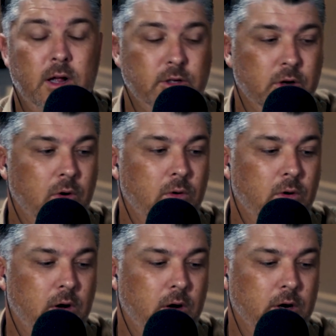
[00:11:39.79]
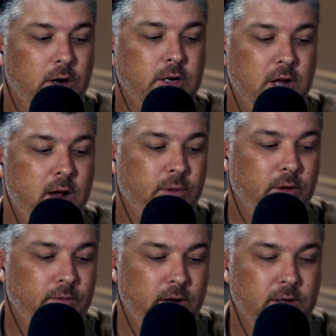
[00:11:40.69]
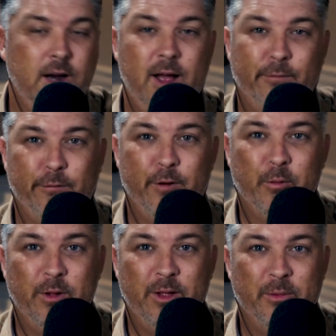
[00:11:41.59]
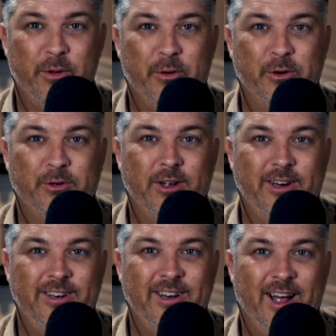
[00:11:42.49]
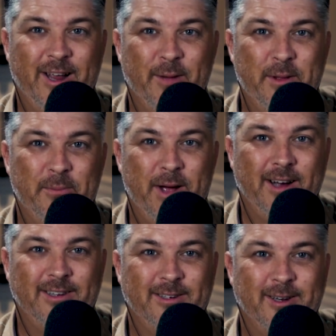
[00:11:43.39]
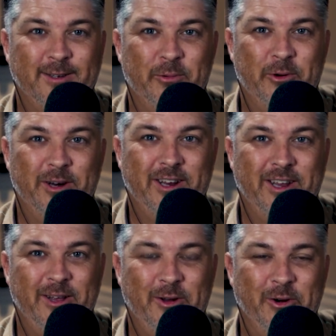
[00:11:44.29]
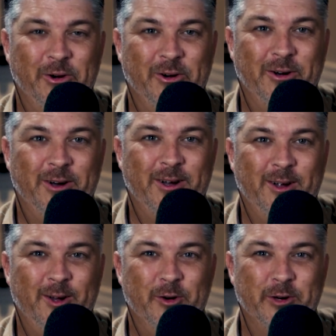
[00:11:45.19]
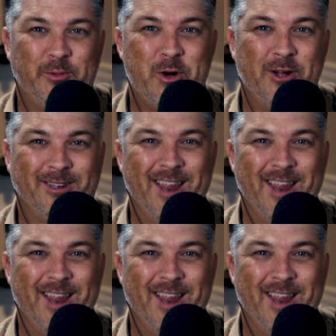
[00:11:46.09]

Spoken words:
So a good example of this, and I have a fun one that I'm going to throw at you. I kept it back just because I wanted to get your response live.